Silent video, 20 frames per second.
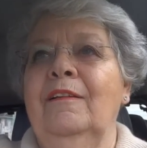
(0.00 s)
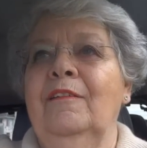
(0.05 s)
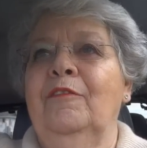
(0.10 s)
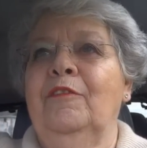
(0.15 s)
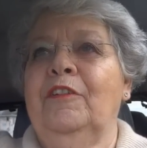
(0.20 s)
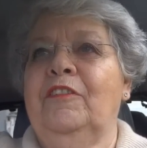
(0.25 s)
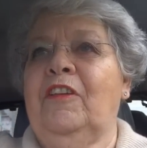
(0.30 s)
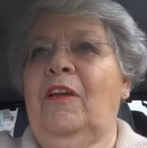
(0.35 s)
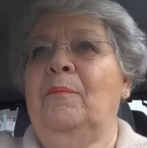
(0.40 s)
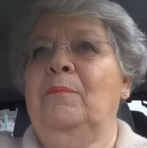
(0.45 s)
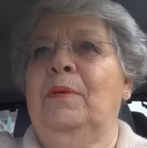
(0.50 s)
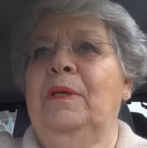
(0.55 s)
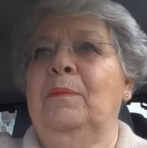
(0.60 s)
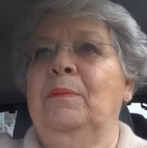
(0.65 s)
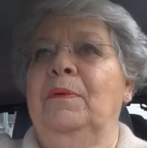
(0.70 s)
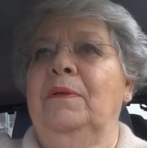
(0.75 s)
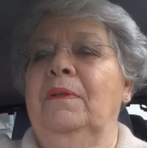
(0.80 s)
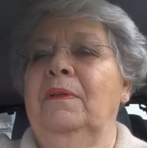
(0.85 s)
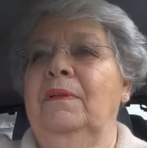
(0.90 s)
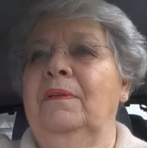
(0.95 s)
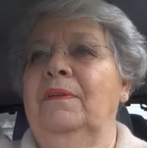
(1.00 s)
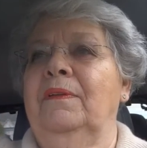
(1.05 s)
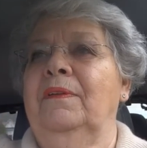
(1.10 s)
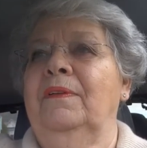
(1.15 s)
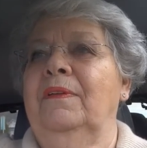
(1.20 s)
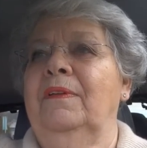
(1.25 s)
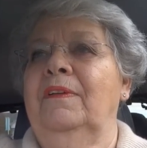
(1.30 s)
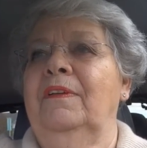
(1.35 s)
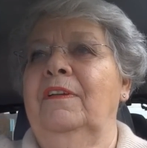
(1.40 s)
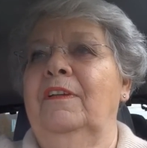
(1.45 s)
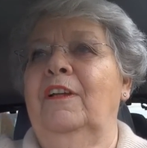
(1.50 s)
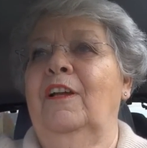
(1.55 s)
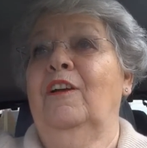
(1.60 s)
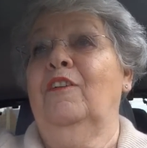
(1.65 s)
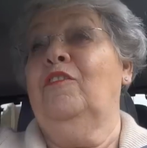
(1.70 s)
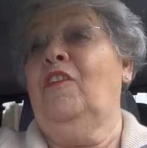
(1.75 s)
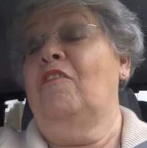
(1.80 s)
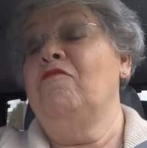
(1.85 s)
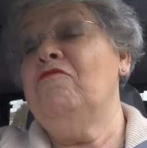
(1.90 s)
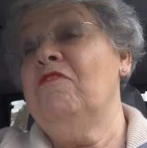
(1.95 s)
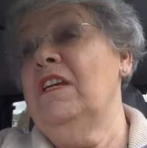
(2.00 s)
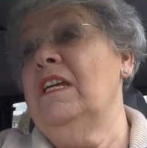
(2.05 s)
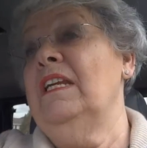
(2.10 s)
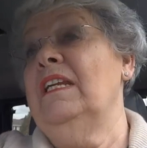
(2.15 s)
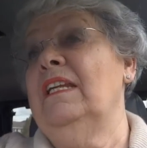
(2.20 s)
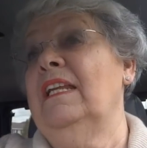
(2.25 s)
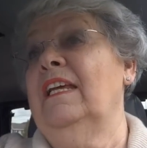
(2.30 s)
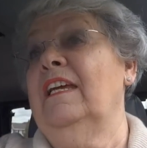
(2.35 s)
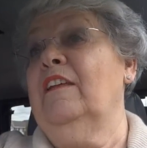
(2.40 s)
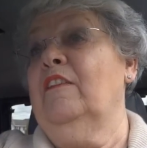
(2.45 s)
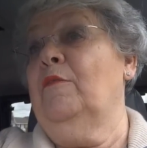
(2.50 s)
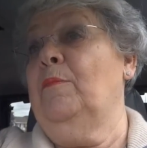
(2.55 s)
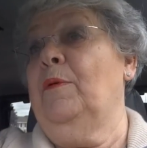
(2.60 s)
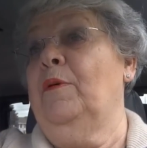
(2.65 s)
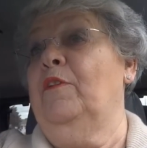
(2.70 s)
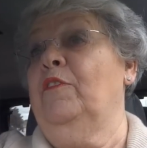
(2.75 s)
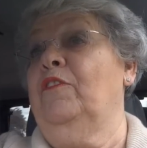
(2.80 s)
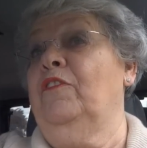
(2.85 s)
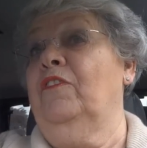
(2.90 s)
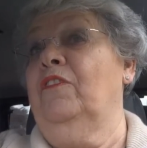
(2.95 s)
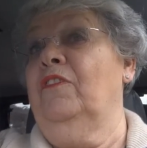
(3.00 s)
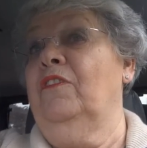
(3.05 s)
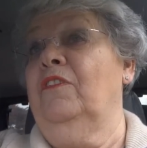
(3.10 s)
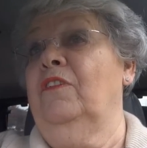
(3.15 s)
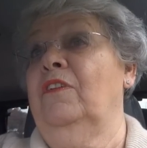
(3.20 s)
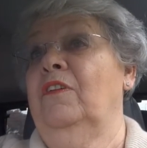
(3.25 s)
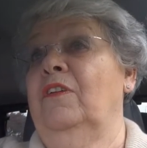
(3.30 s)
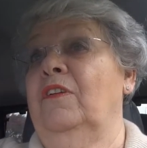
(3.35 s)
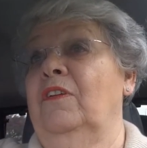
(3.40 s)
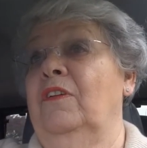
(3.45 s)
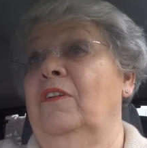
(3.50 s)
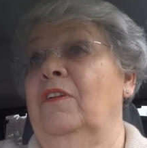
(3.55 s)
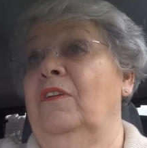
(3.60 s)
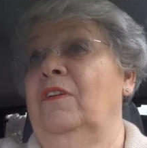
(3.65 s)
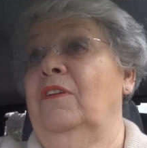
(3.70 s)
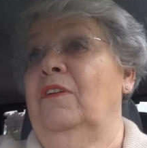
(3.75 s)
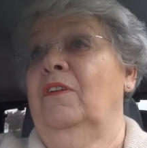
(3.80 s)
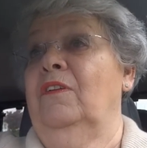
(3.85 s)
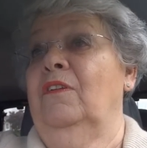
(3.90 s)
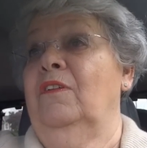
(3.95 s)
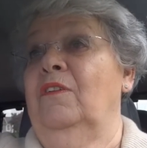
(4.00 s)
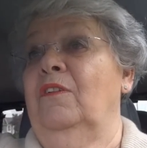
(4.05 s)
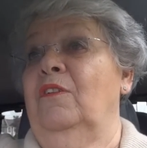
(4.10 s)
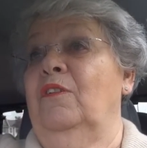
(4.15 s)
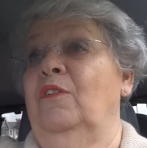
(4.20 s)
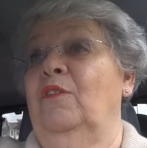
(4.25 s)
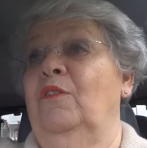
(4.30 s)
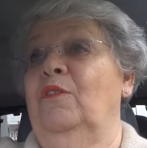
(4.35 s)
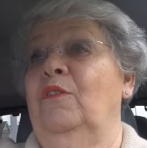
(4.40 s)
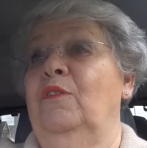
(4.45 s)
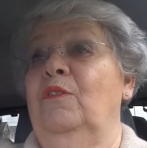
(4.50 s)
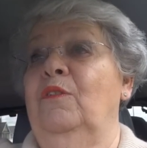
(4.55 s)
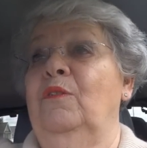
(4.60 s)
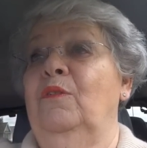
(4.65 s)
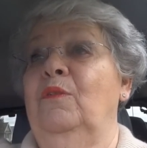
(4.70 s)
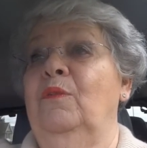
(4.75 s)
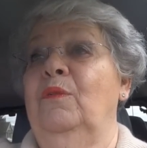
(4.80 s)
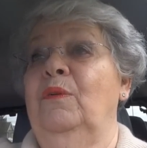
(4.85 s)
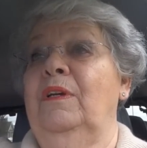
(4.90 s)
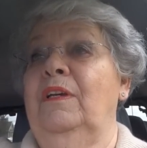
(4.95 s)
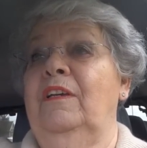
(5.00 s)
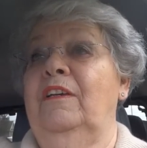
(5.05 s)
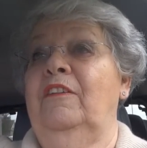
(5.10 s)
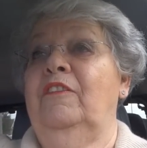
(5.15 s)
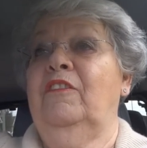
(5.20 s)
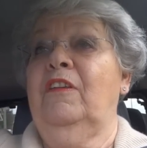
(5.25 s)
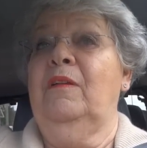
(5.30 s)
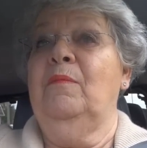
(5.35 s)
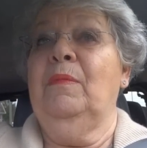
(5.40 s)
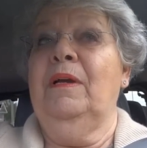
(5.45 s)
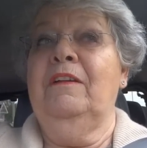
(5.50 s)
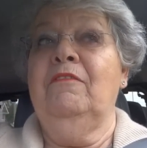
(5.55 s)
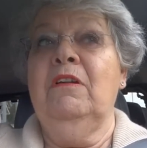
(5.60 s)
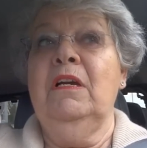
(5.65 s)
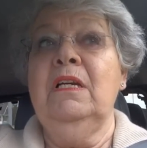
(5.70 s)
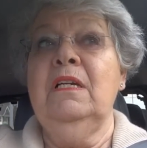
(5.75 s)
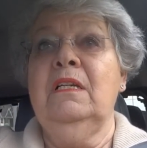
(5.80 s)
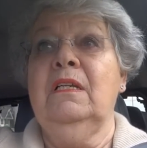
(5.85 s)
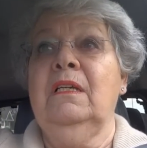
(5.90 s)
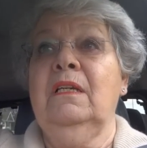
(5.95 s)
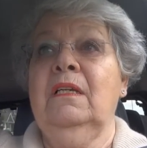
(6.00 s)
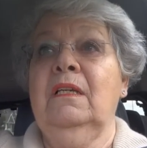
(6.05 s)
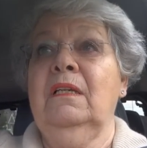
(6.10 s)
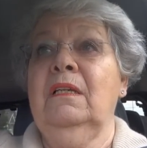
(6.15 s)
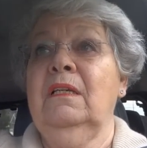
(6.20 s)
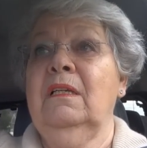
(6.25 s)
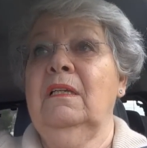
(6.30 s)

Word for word: for some people. You know, because I really like the person who is in my riding,